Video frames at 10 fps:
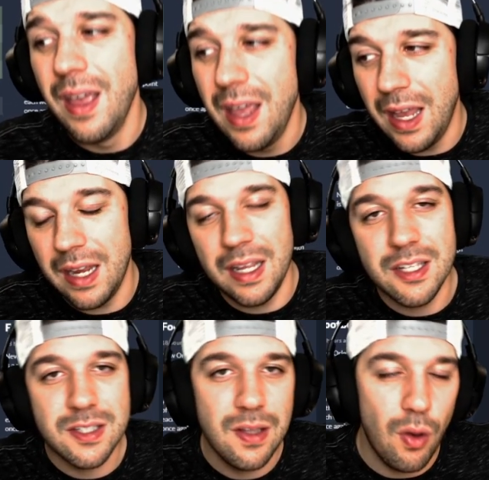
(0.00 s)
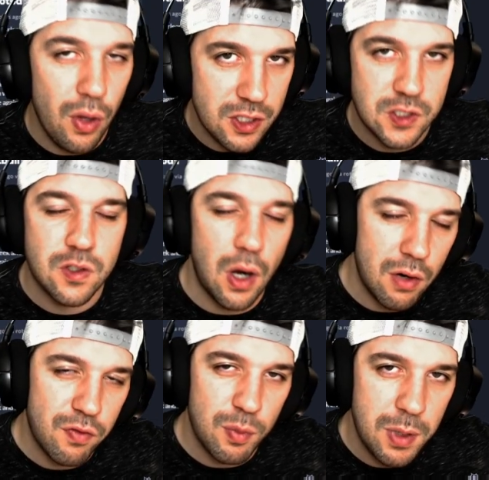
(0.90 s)
And he's still a start
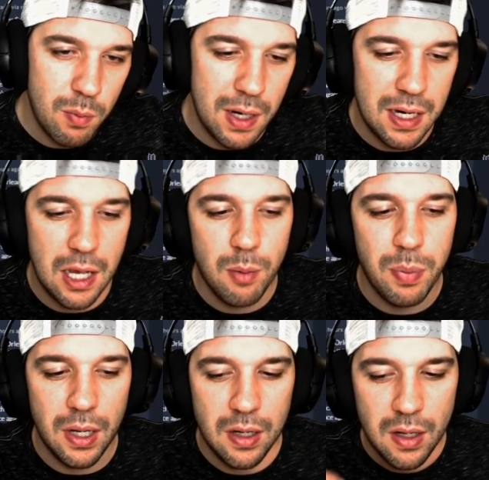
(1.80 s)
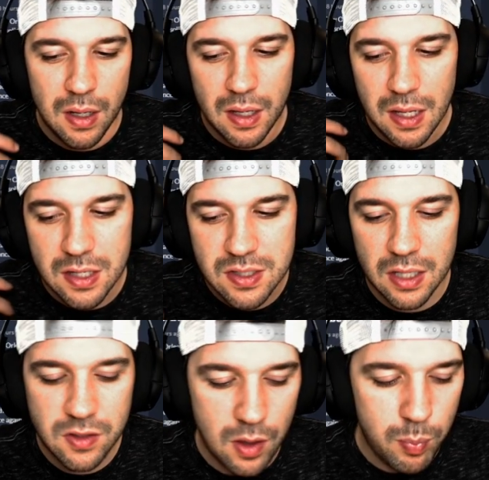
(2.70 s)
for me right now, but he's getting
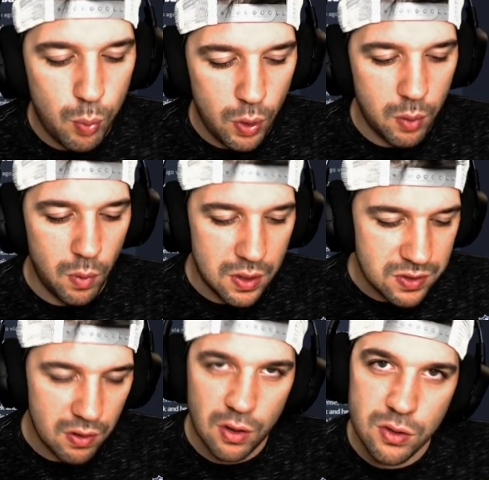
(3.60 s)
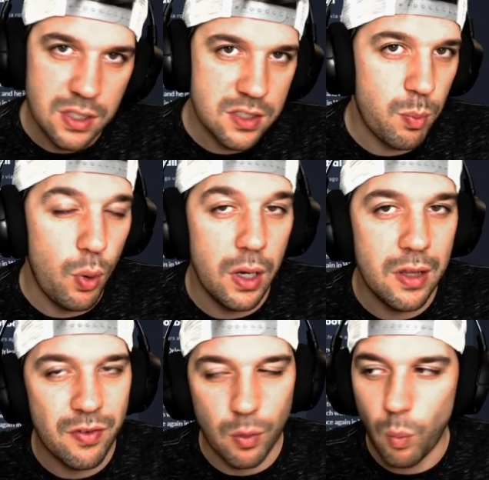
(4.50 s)
to the point where it's a little disappointing
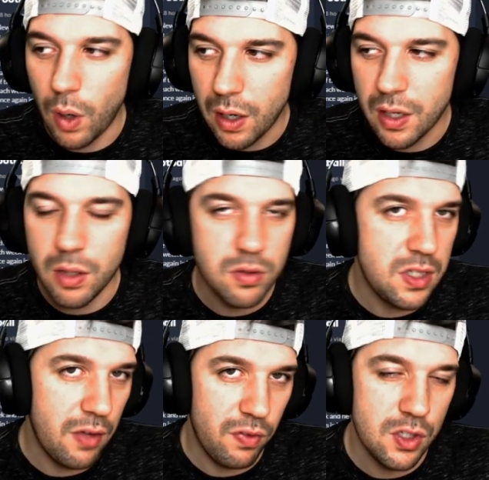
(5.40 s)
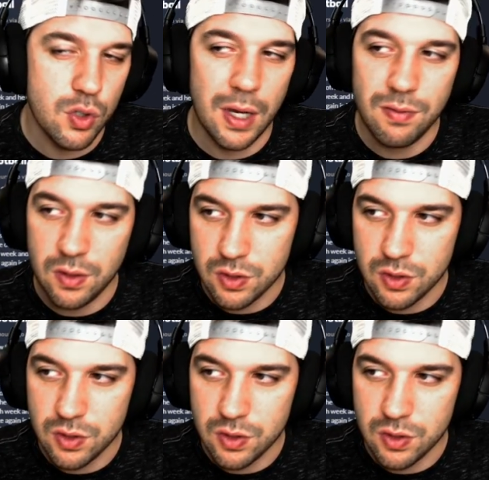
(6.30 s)
for where he was definitely drafted.